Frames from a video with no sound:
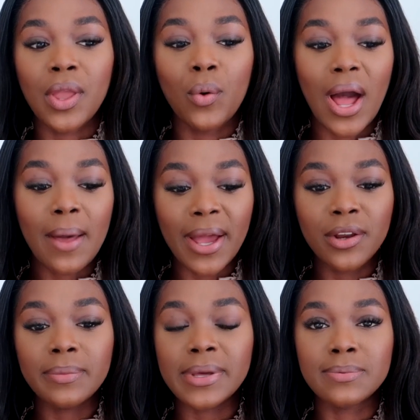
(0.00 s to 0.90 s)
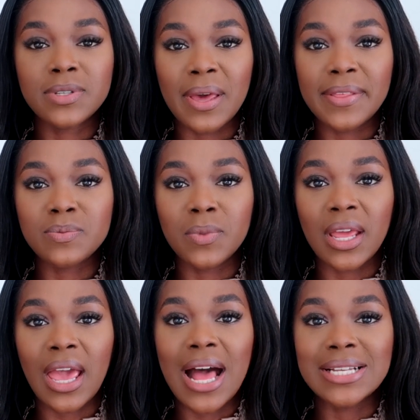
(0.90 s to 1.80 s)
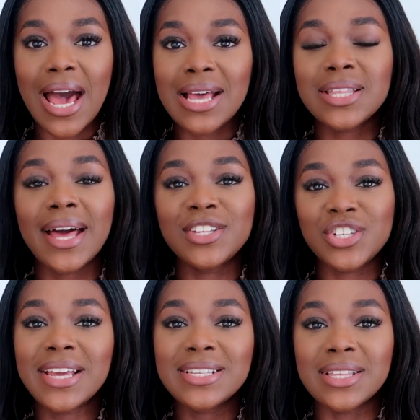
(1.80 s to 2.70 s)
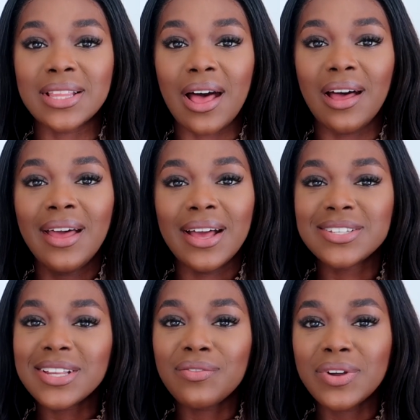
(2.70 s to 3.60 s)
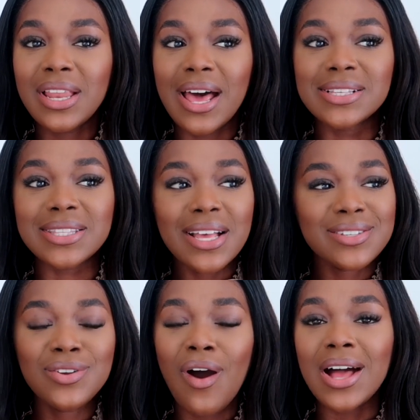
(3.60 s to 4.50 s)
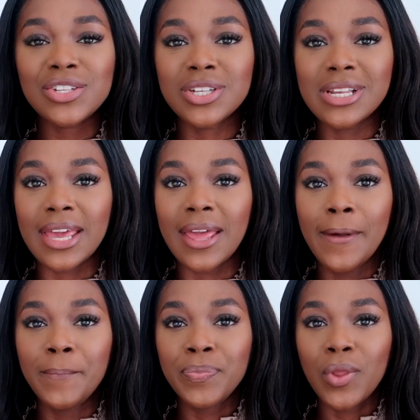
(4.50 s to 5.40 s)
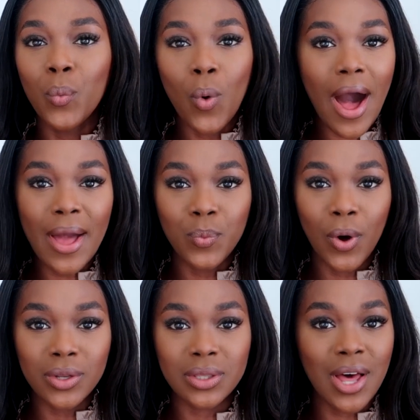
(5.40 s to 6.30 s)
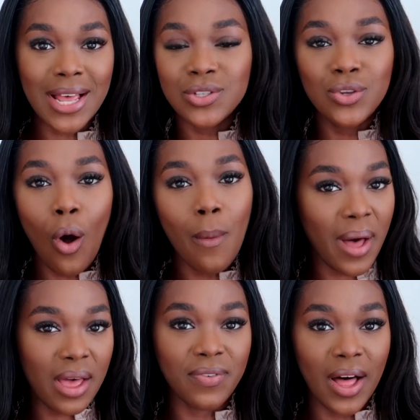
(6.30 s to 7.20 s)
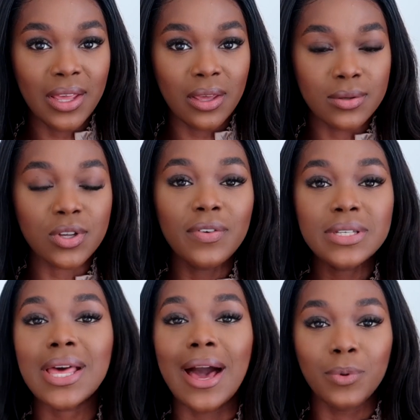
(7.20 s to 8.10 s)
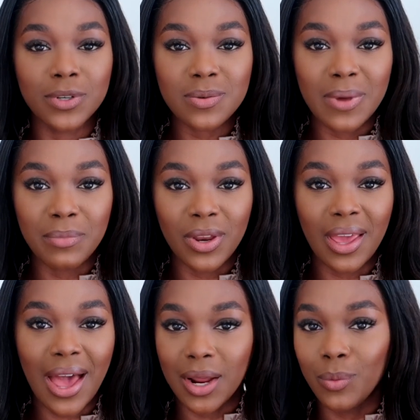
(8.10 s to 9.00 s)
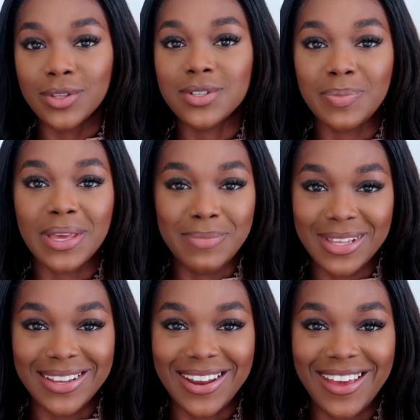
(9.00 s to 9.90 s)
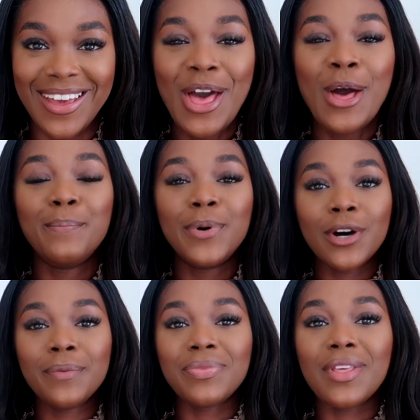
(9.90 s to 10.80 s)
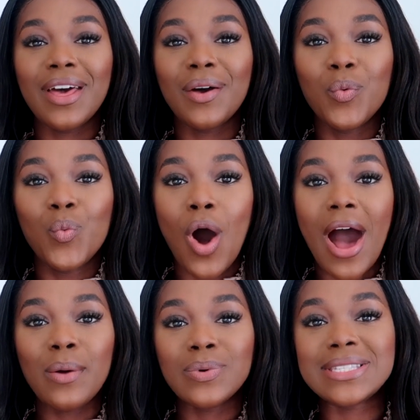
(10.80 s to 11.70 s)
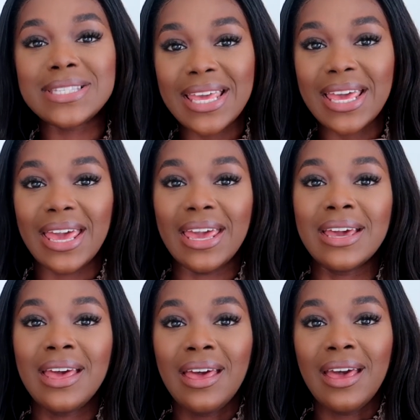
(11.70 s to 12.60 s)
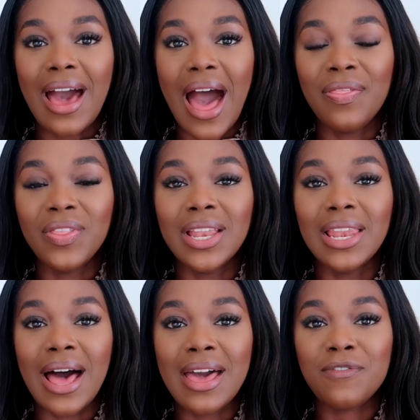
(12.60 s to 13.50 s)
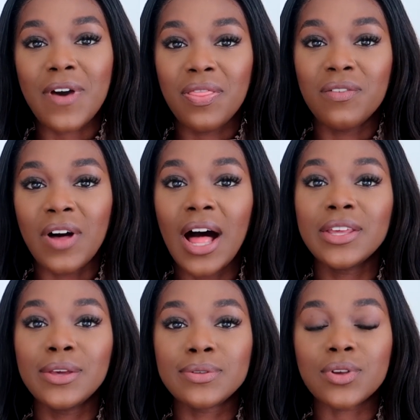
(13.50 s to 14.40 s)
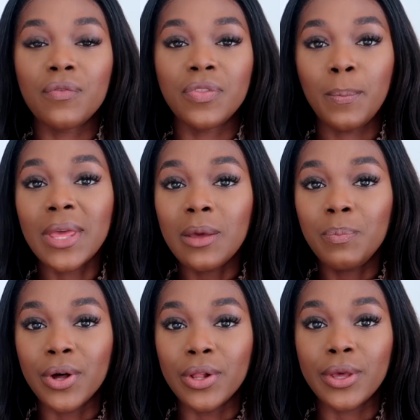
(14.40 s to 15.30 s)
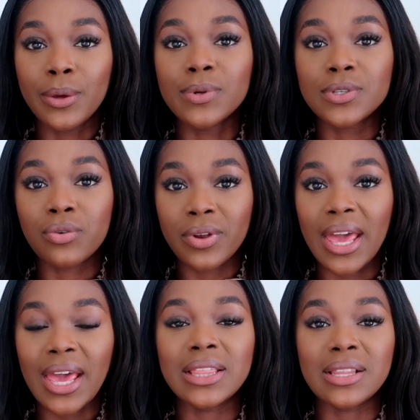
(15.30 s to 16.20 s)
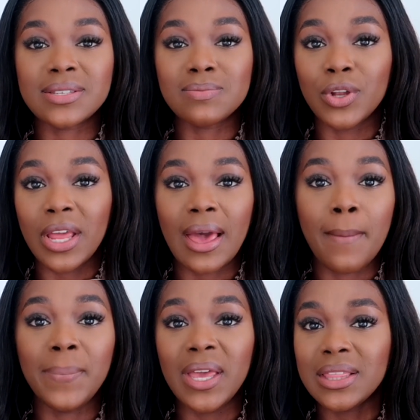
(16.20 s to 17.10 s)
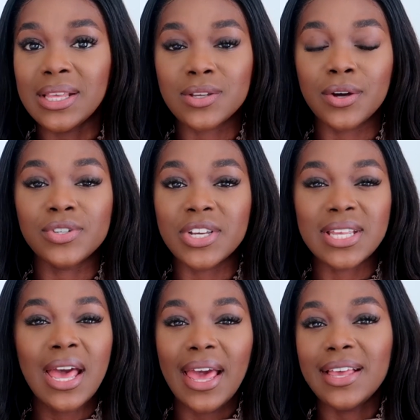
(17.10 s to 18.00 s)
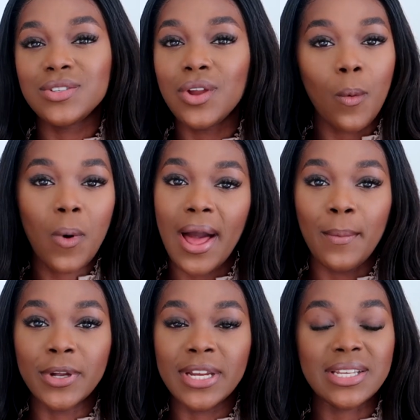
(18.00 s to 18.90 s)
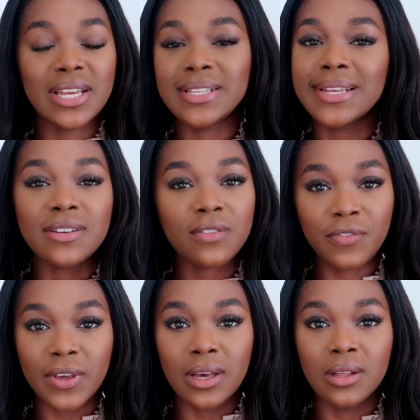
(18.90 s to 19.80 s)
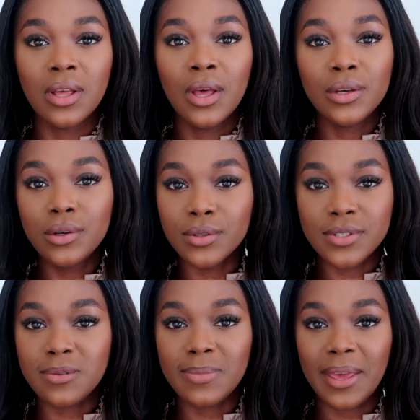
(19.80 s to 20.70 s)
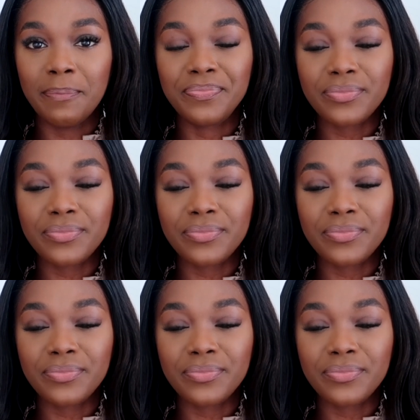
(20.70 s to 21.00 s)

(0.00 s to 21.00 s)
Why am I not being able to make this money? And I started chasing that until I realized that's not actually what I want. That's not my values. Obviously, I want to make money and I want to be a millionaire, but what I was seeing and the life and the values of the people who was creating this money and being these coaches is not what I wanted. It didn't feel good to me.